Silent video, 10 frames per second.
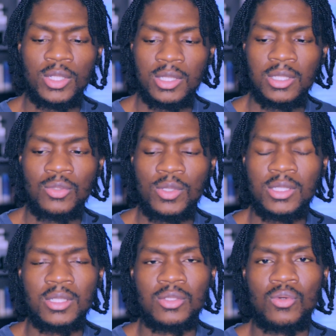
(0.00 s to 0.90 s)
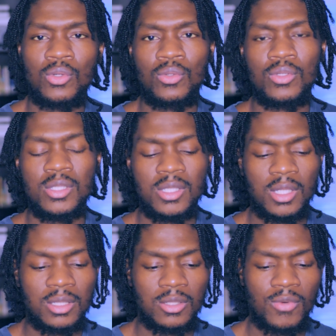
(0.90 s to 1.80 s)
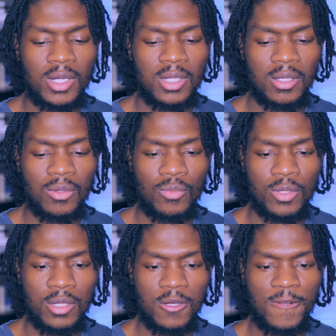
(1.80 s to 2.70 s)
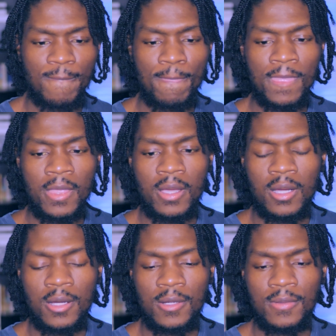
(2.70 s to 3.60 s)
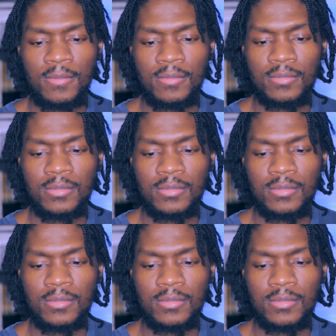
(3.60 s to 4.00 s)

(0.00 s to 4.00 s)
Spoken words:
the situation that's going on in Texas right now, where um,